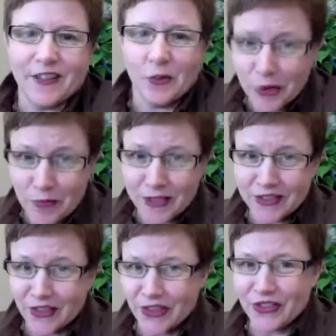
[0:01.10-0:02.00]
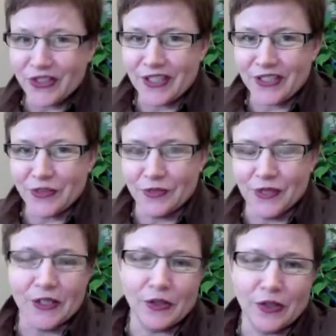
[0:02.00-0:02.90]
Welcome back to Carson Tate's
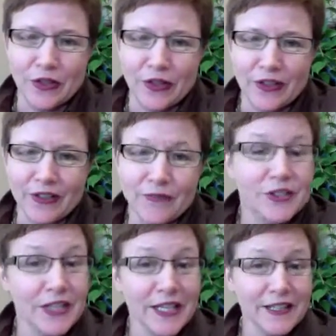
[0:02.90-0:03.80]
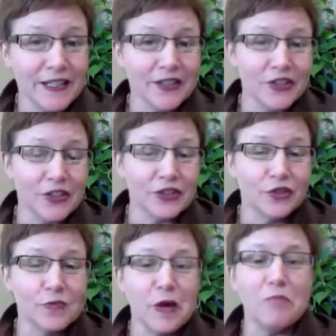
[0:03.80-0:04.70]
video log. Today I'd like to talk to
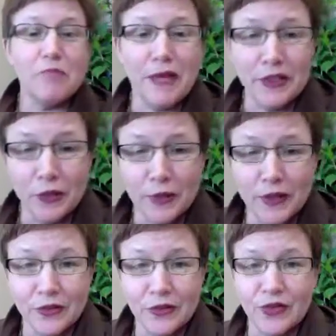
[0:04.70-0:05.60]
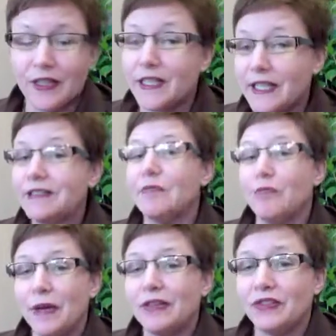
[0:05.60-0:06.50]
you about beta readers and getting the
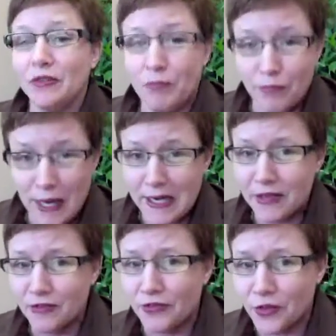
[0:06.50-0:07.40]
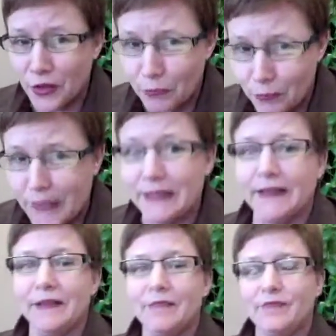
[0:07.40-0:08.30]
best bang for your
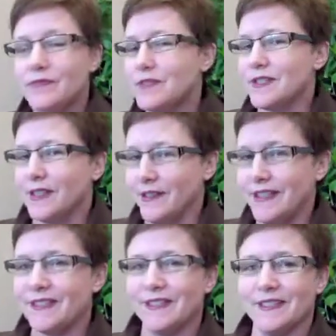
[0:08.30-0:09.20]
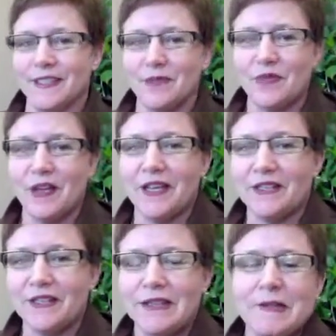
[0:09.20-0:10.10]
beta. Say that 10 times fast.